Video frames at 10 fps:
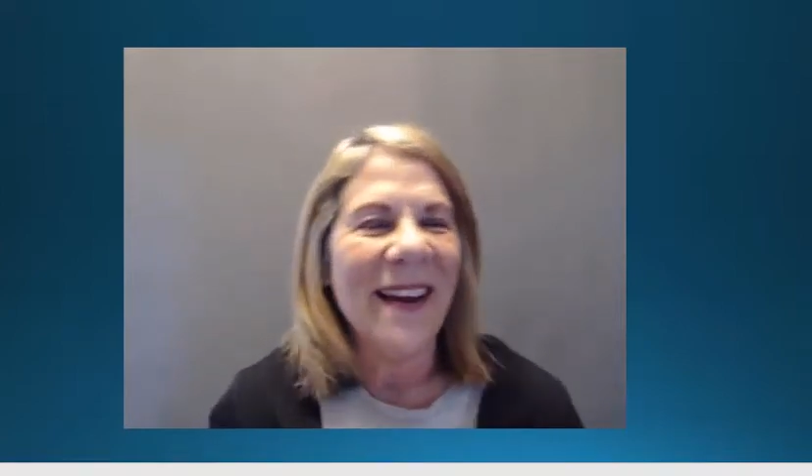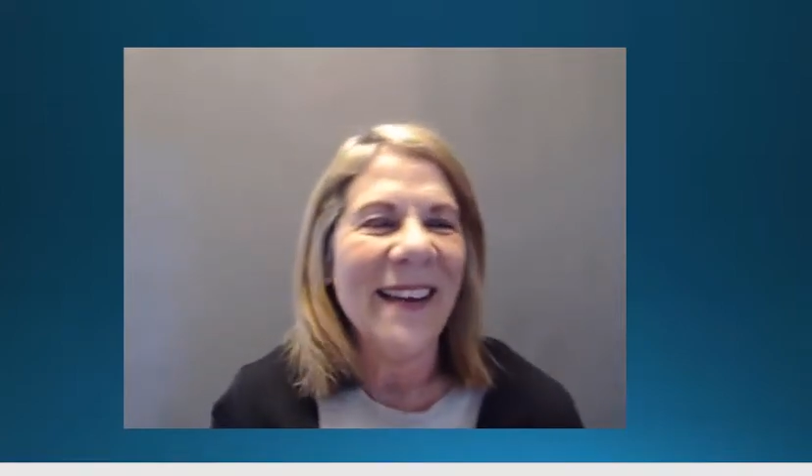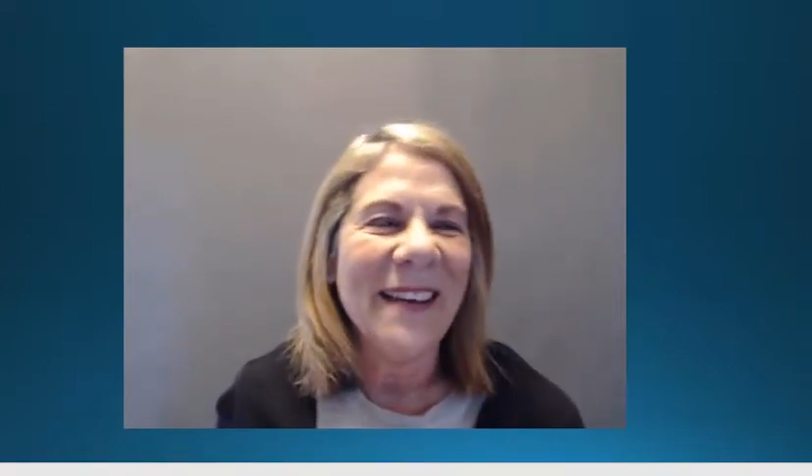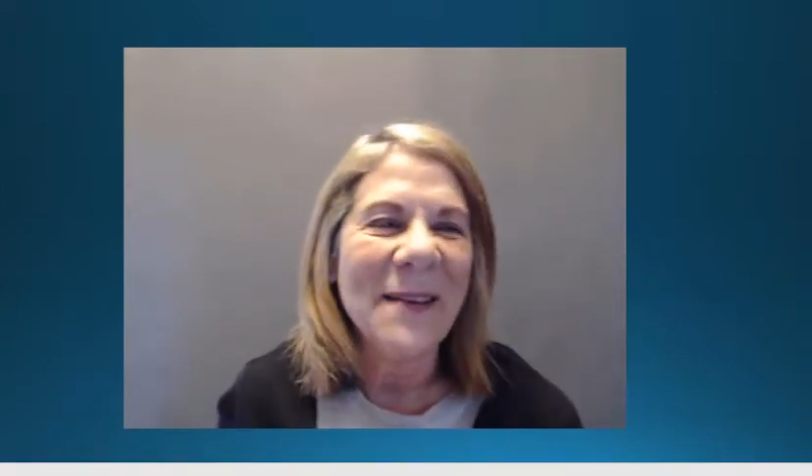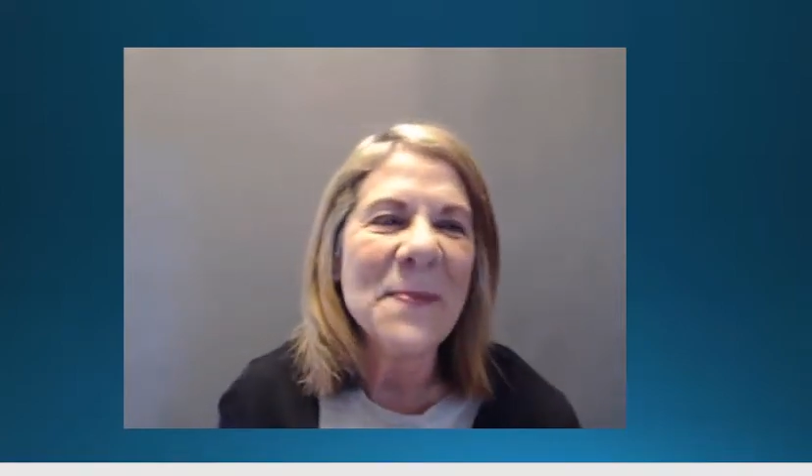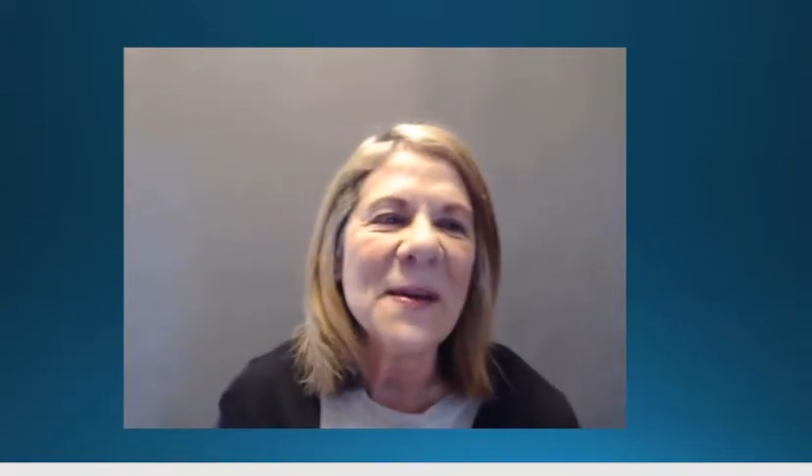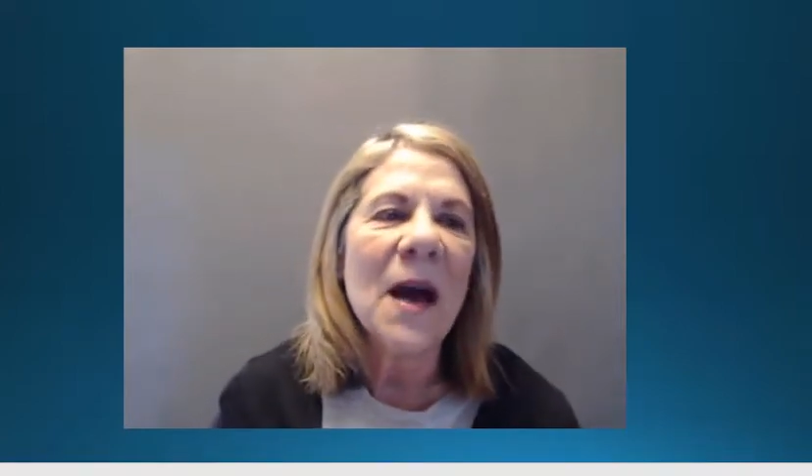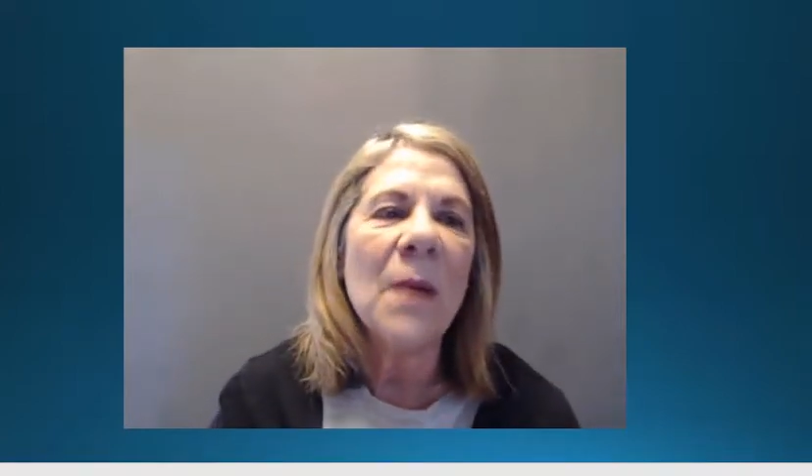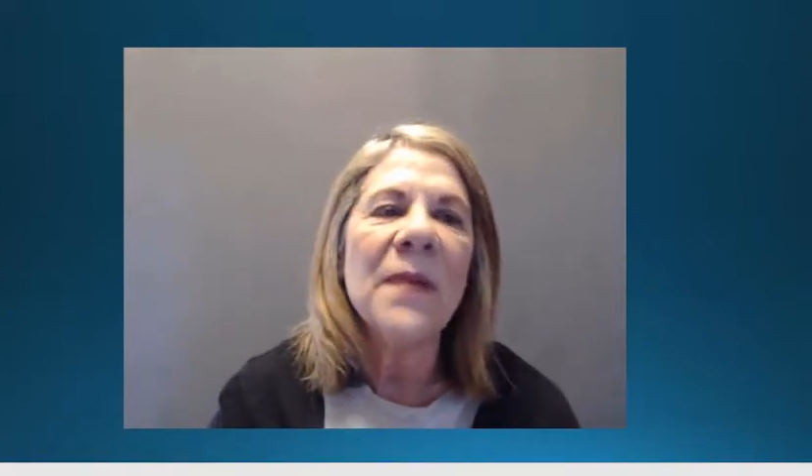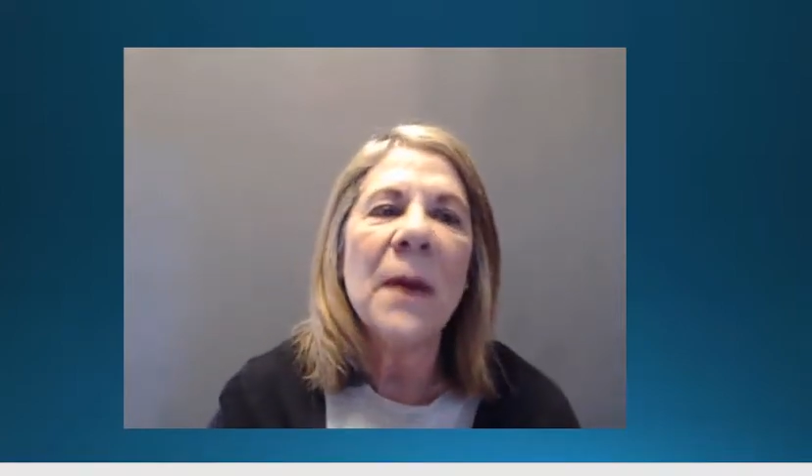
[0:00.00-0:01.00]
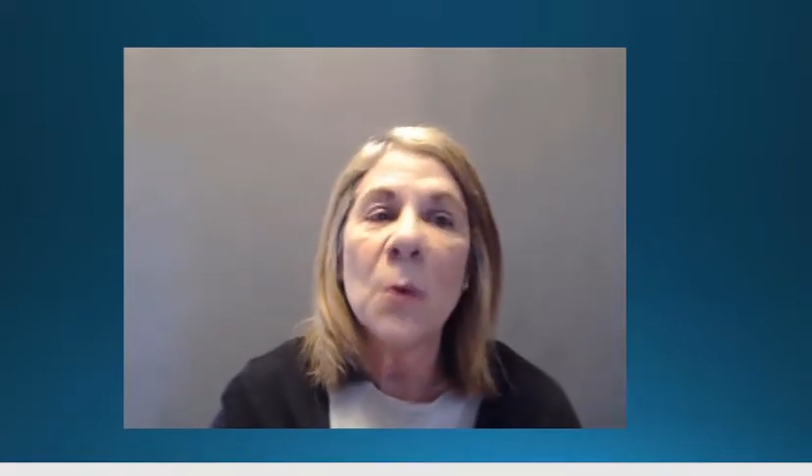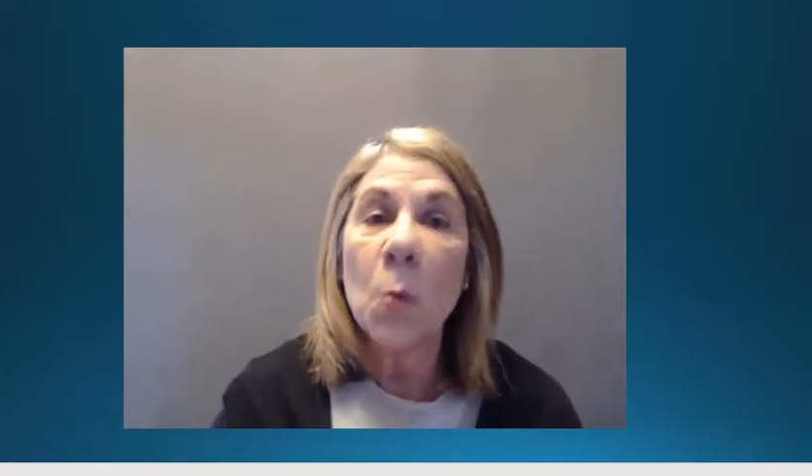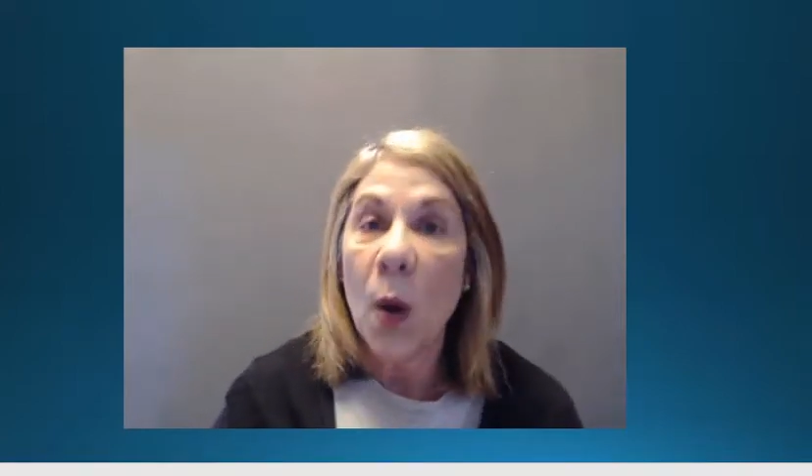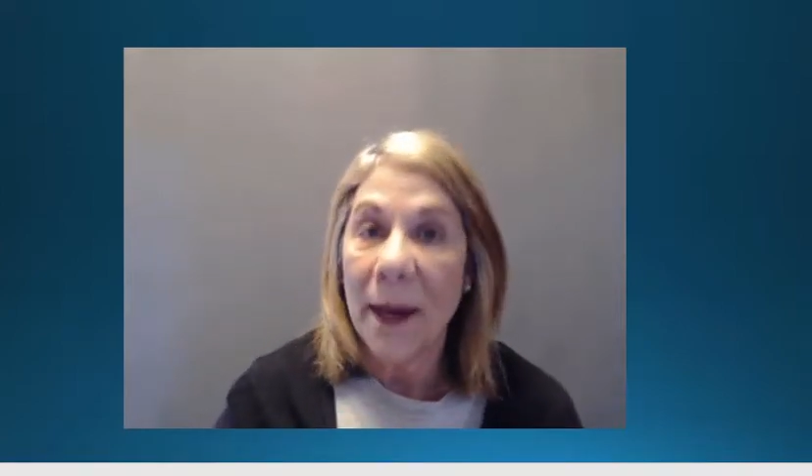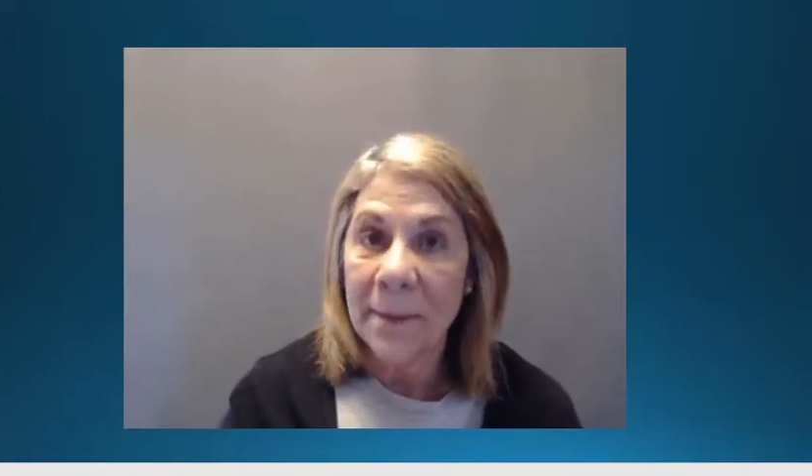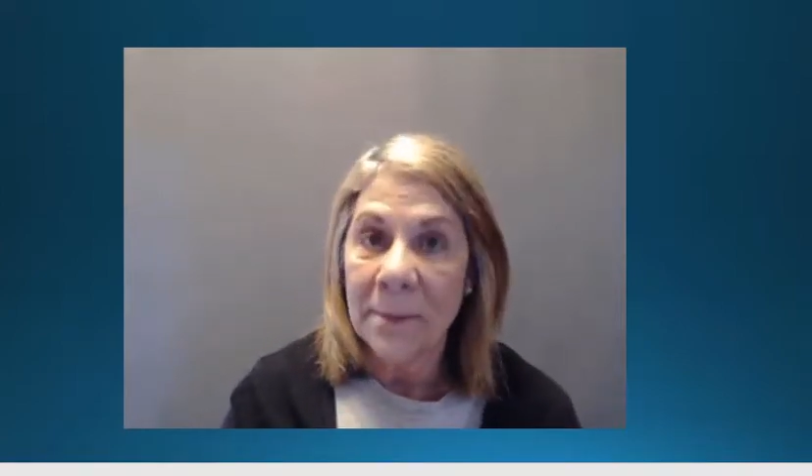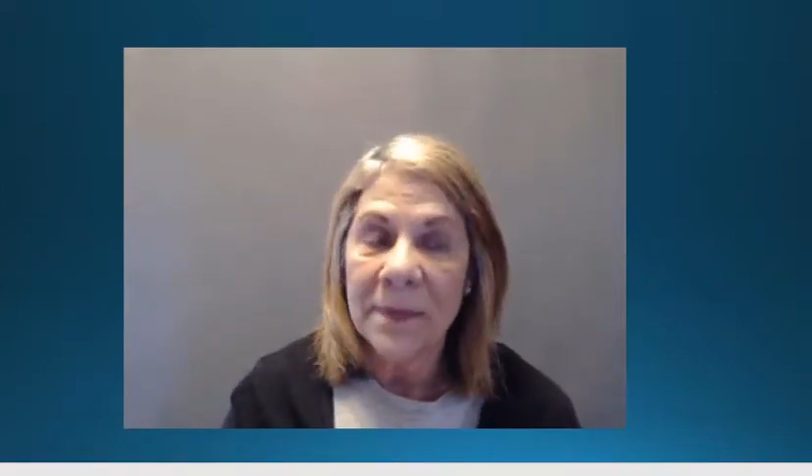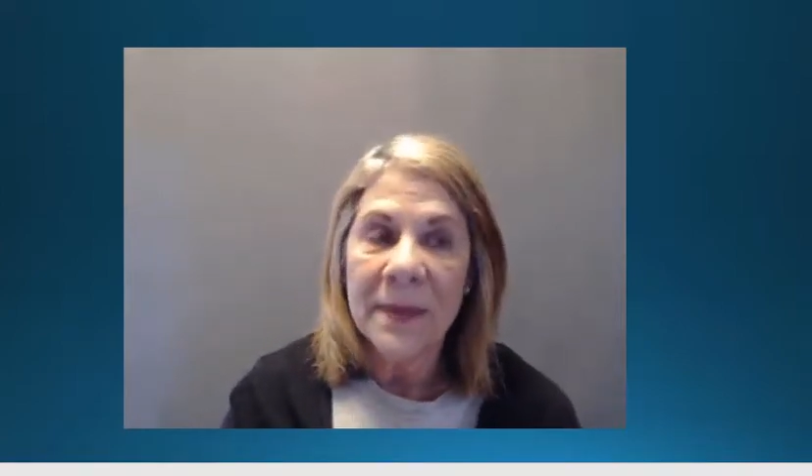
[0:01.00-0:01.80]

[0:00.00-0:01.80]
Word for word: not him. But um, number one,